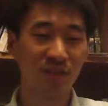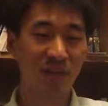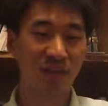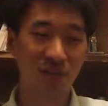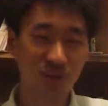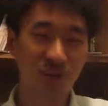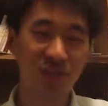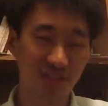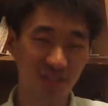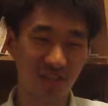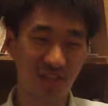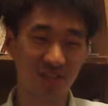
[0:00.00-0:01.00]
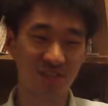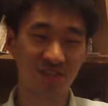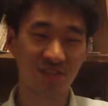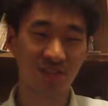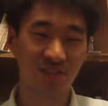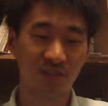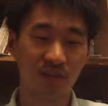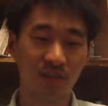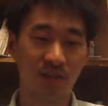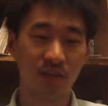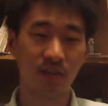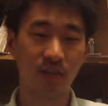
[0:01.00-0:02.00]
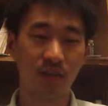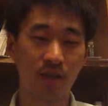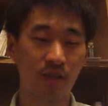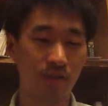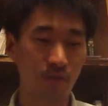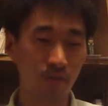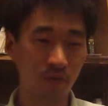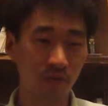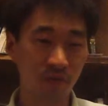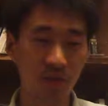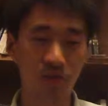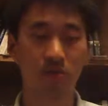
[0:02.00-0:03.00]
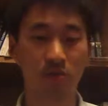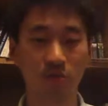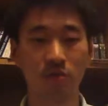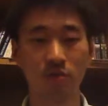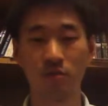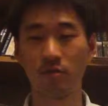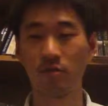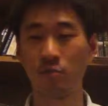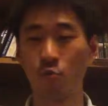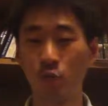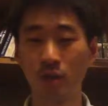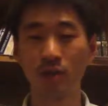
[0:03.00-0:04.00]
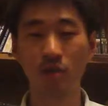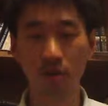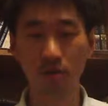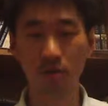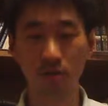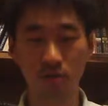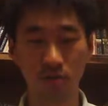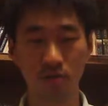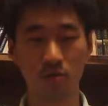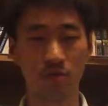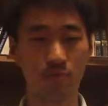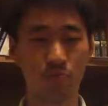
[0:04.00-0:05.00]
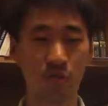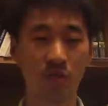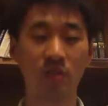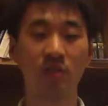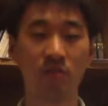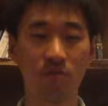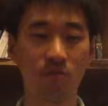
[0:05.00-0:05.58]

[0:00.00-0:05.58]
And the crazy thing is, and and, and the the feature the the one the brilliant